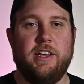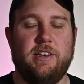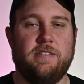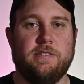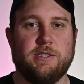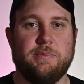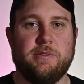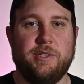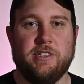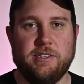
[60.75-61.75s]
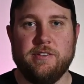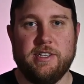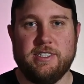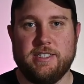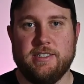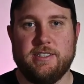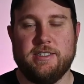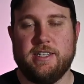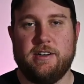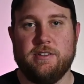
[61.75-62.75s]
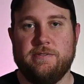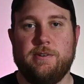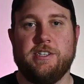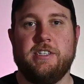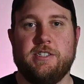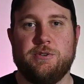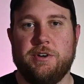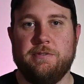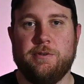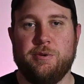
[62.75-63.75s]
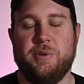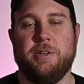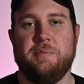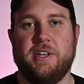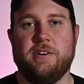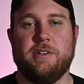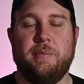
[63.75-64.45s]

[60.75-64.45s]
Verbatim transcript: difference between the two lenses is that on the 14 to 24 millimeter,